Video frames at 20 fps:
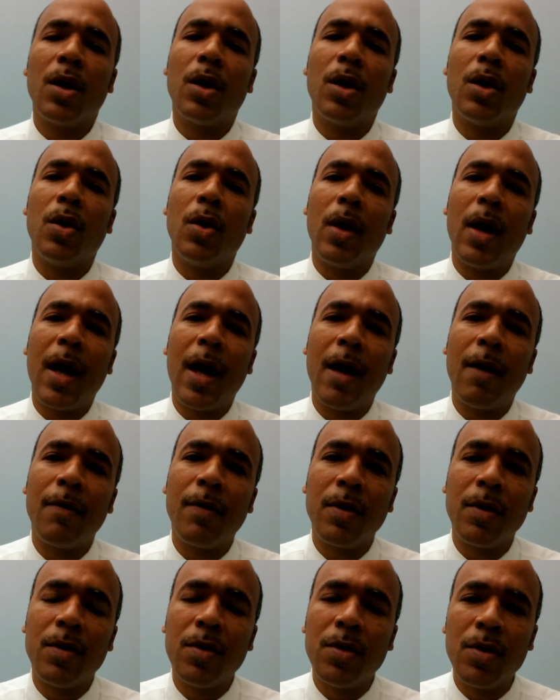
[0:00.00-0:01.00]
Have
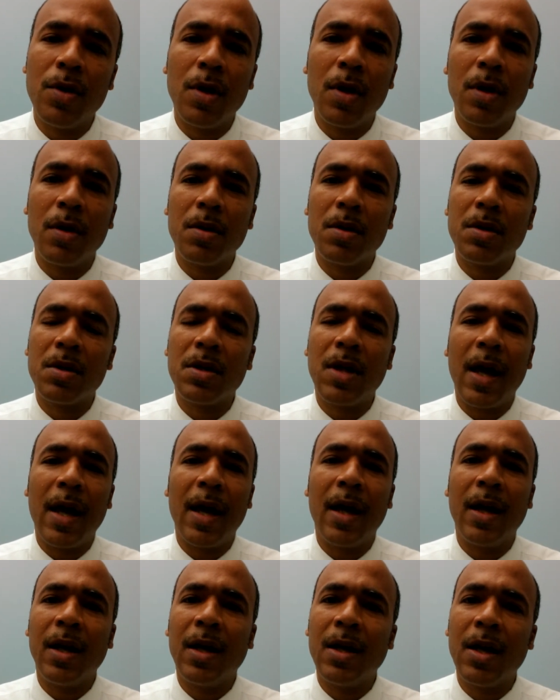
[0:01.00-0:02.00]
you
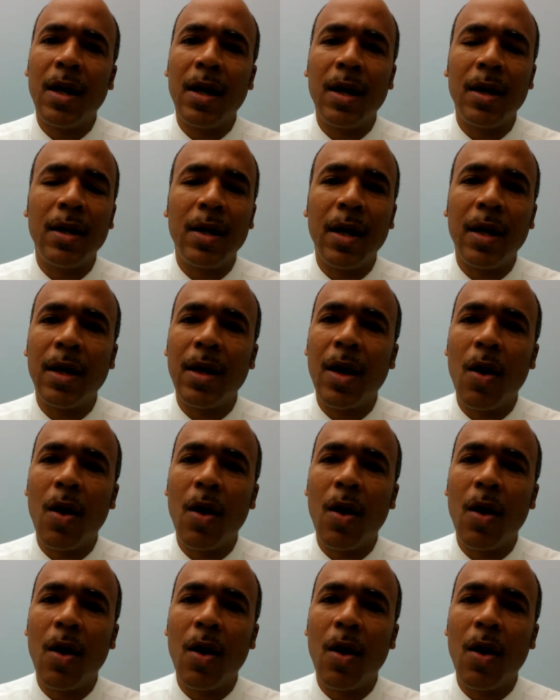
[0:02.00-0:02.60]
staying in